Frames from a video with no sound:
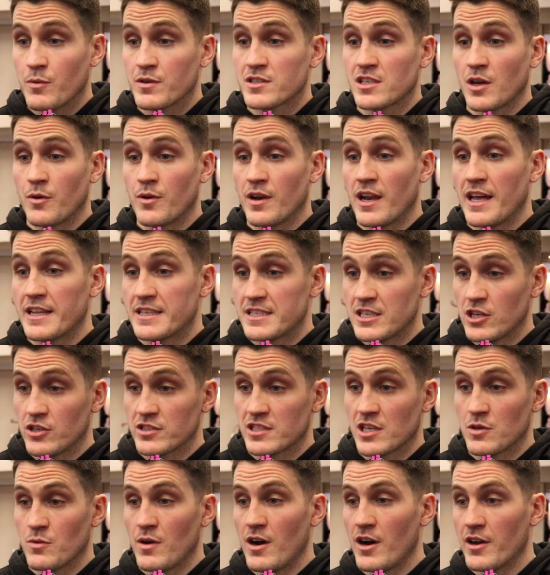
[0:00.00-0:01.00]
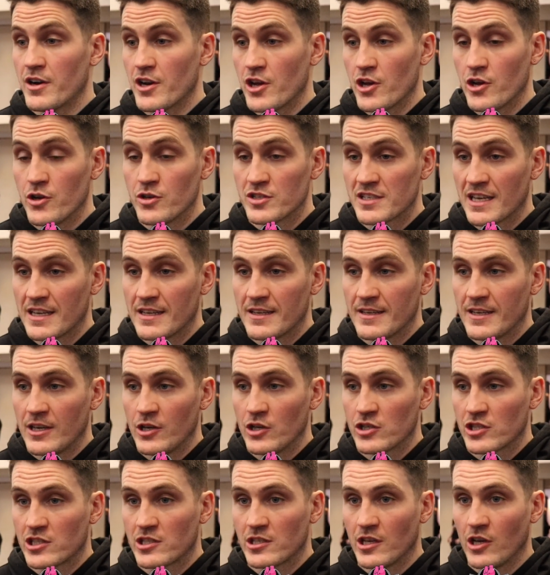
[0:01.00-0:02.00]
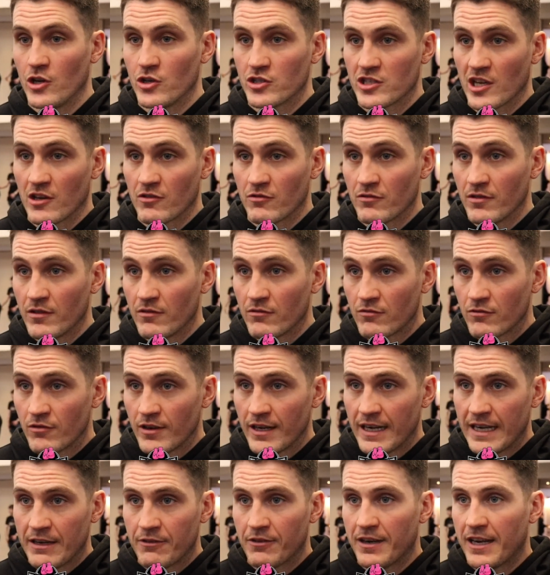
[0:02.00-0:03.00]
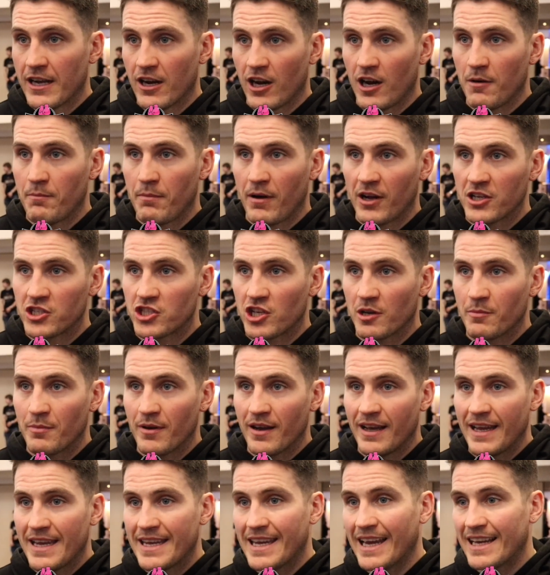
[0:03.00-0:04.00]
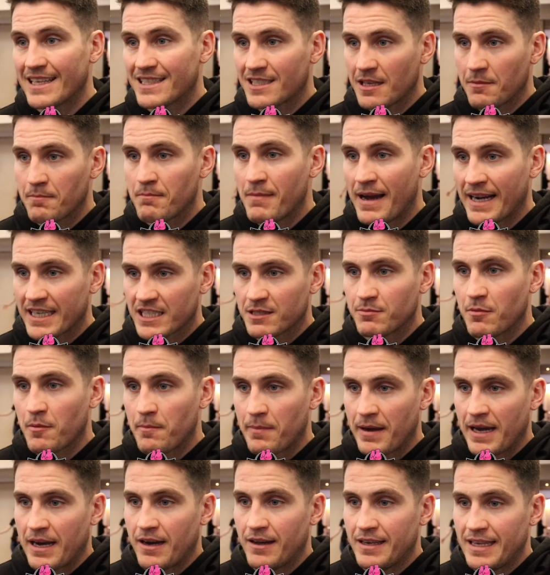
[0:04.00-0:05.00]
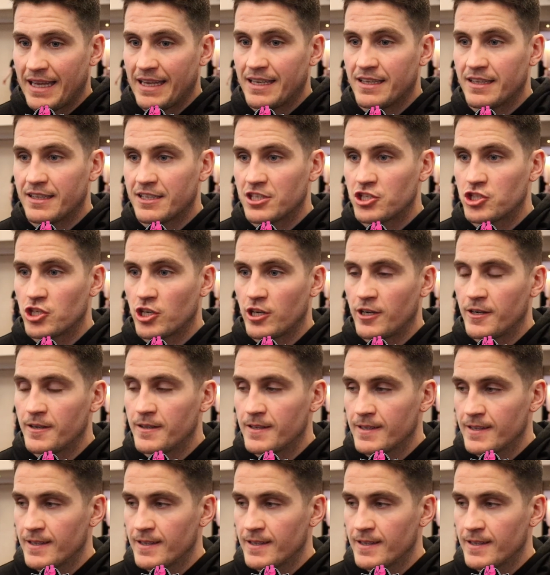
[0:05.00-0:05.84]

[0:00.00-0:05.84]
with someone like Deontay Wilder, who's a really, really hard puncher, but he gets the maximum power at the end of the shot.